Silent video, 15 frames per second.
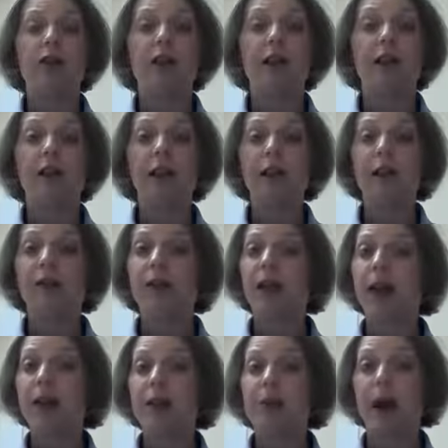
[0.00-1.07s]
see if
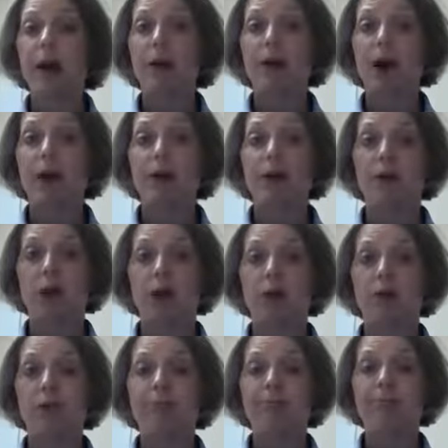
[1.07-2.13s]
it gets better on its
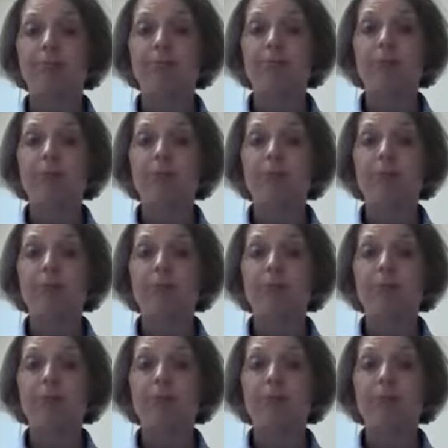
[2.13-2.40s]
own,